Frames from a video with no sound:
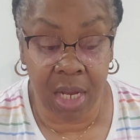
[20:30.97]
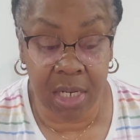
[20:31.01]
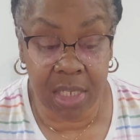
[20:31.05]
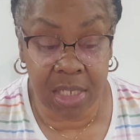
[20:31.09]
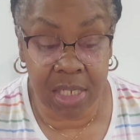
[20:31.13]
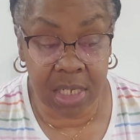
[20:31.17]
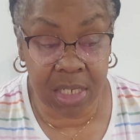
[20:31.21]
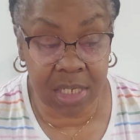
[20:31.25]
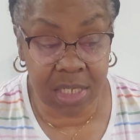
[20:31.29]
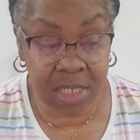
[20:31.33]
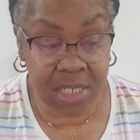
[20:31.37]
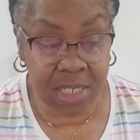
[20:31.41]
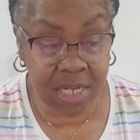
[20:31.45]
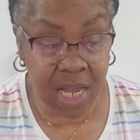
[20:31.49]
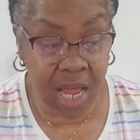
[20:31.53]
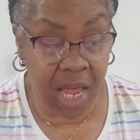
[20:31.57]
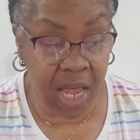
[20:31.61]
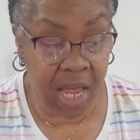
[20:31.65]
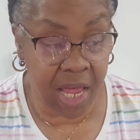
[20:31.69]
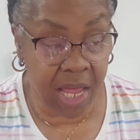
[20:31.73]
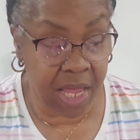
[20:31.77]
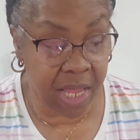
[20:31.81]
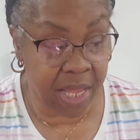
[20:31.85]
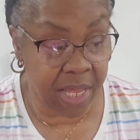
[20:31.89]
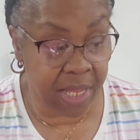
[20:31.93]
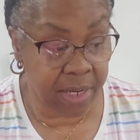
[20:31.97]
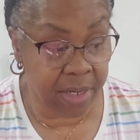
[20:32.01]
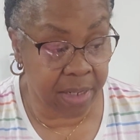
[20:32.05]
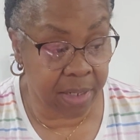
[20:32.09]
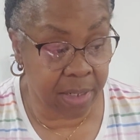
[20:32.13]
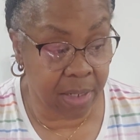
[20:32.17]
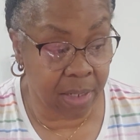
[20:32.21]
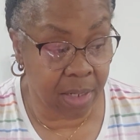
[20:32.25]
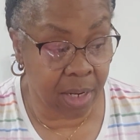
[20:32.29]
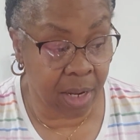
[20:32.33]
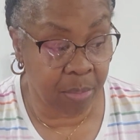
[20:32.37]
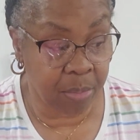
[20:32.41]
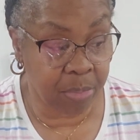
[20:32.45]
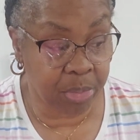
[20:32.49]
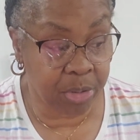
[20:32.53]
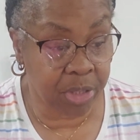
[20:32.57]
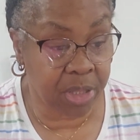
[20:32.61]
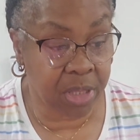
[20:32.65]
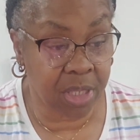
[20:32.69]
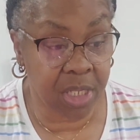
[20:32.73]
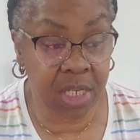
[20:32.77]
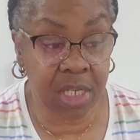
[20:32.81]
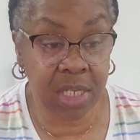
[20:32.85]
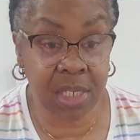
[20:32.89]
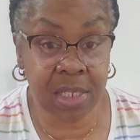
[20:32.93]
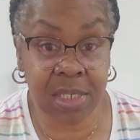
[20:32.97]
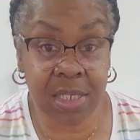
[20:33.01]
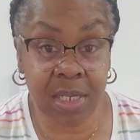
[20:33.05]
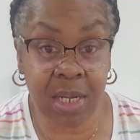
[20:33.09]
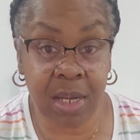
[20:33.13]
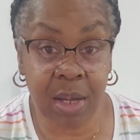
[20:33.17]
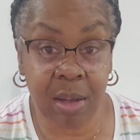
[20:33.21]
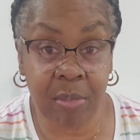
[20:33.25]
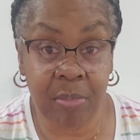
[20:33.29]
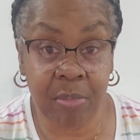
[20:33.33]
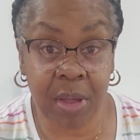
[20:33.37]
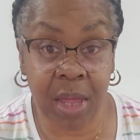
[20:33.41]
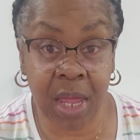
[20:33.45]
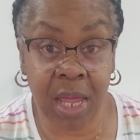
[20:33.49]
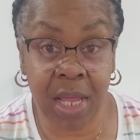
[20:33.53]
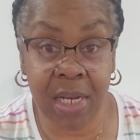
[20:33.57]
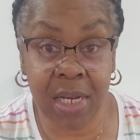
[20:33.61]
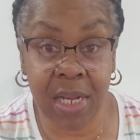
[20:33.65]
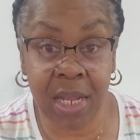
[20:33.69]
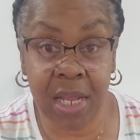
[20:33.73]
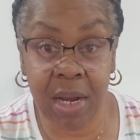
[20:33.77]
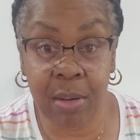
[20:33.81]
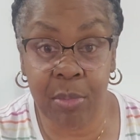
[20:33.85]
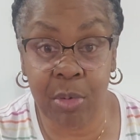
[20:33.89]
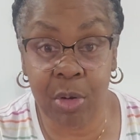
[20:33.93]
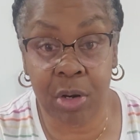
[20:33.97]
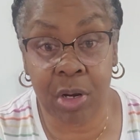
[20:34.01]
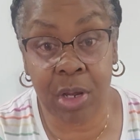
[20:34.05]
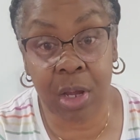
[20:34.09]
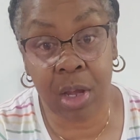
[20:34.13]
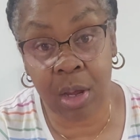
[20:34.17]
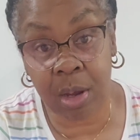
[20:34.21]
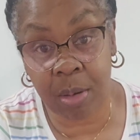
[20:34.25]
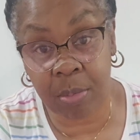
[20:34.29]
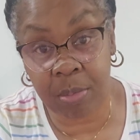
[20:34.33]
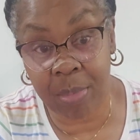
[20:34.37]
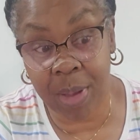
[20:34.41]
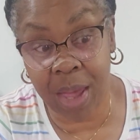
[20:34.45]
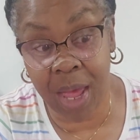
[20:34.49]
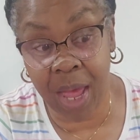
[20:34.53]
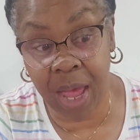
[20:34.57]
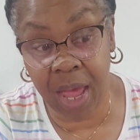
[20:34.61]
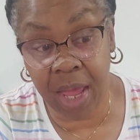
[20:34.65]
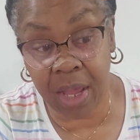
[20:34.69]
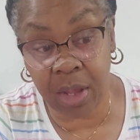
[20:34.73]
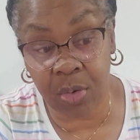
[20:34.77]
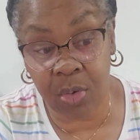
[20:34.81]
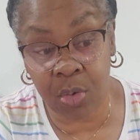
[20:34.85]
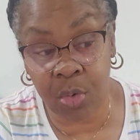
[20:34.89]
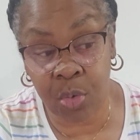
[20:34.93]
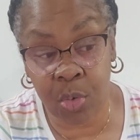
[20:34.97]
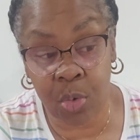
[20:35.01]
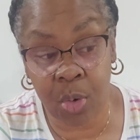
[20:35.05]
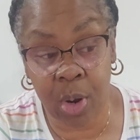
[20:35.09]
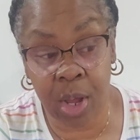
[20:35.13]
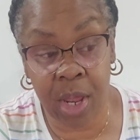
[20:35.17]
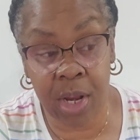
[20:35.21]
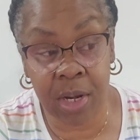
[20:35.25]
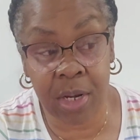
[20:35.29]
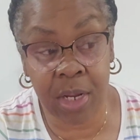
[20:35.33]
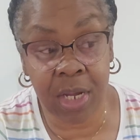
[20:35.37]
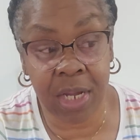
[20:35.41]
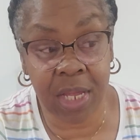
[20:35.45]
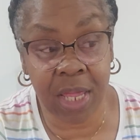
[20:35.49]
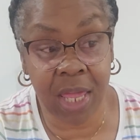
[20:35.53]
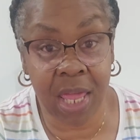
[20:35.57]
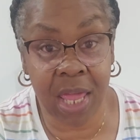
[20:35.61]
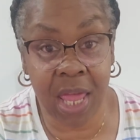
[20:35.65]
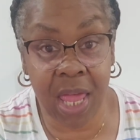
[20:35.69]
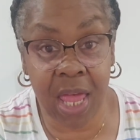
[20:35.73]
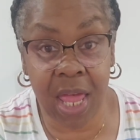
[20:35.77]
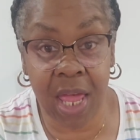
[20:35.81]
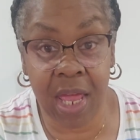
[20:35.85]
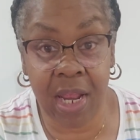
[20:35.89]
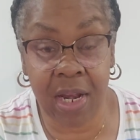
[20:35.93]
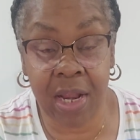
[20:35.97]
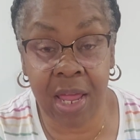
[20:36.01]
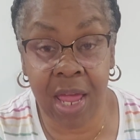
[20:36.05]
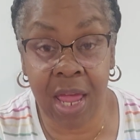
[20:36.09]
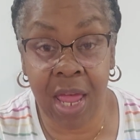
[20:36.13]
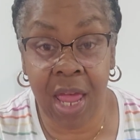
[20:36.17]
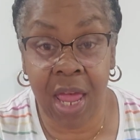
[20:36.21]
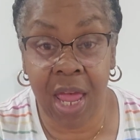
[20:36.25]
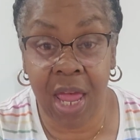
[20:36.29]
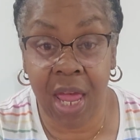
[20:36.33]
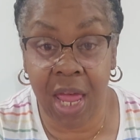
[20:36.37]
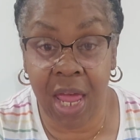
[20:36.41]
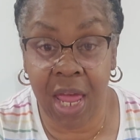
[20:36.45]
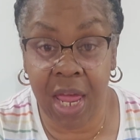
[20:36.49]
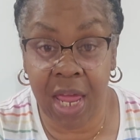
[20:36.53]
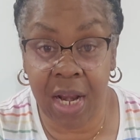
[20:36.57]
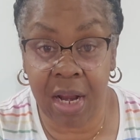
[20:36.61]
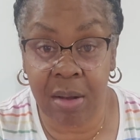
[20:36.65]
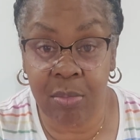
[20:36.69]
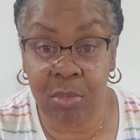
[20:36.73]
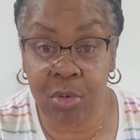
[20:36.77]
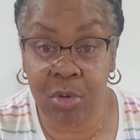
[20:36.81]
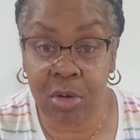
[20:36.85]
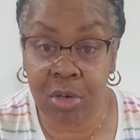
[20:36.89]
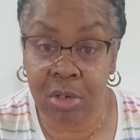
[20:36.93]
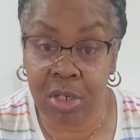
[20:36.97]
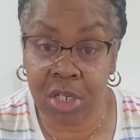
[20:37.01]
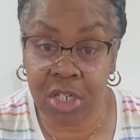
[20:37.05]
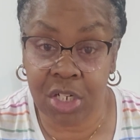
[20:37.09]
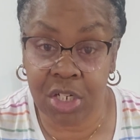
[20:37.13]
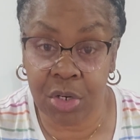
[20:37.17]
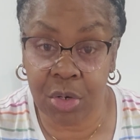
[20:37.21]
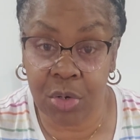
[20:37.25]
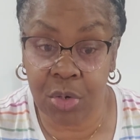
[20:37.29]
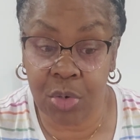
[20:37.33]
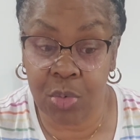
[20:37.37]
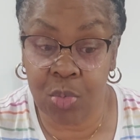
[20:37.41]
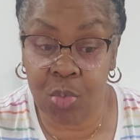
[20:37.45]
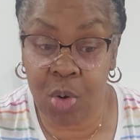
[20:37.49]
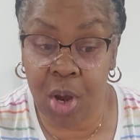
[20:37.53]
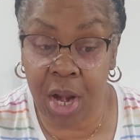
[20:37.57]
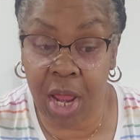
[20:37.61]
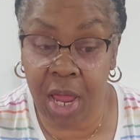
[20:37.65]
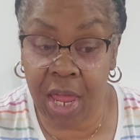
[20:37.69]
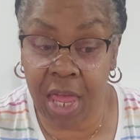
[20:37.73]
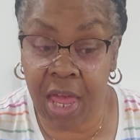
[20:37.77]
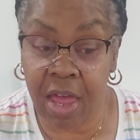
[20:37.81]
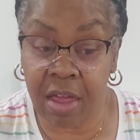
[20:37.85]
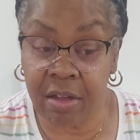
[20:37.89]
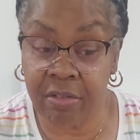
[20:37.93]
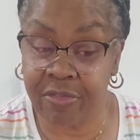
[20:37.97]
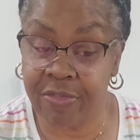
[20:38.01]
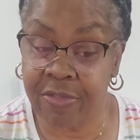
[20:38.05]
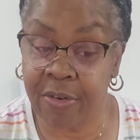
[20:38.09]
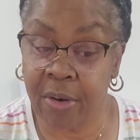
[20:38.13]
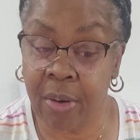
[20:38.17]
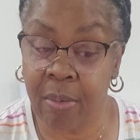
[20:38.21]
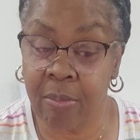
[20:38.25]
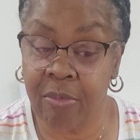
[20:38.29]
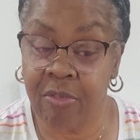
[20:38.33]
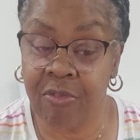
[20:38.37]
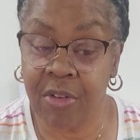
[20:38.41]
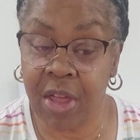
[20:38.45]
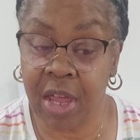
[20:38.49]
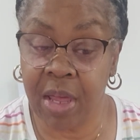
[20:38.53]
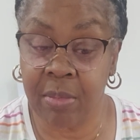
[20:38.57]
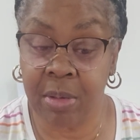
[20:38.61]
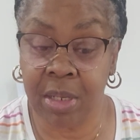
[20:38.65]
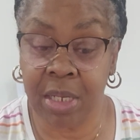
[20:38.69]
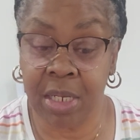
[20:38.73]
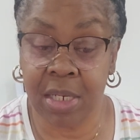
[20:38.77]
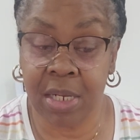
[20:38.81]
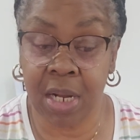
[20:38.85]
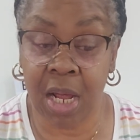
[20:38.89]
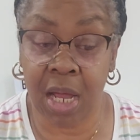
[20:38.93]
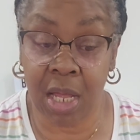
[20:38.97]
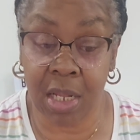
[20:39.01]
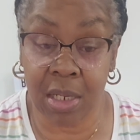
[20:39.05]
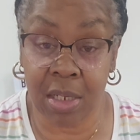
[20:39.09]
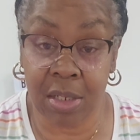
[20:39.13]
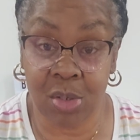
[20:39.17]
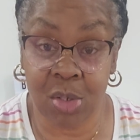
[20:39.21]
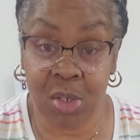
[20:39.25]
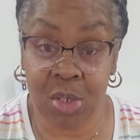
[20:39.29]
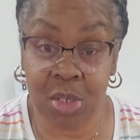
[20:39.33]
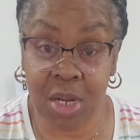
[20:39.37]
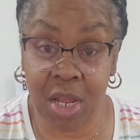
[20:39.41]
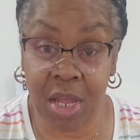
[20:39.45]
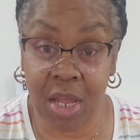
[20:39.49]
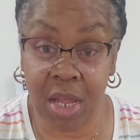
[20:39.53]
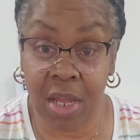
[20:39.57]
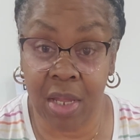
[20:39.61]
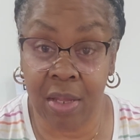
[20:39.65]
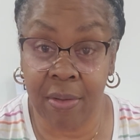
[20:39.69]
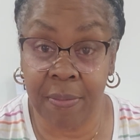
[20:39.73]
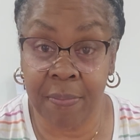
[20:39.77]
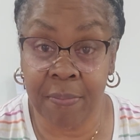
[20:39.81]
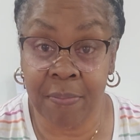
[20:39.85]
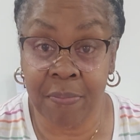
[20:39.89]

to the side and put these up, and then I'm going to come back on again and I'm going to show what I got from Family Dollar today.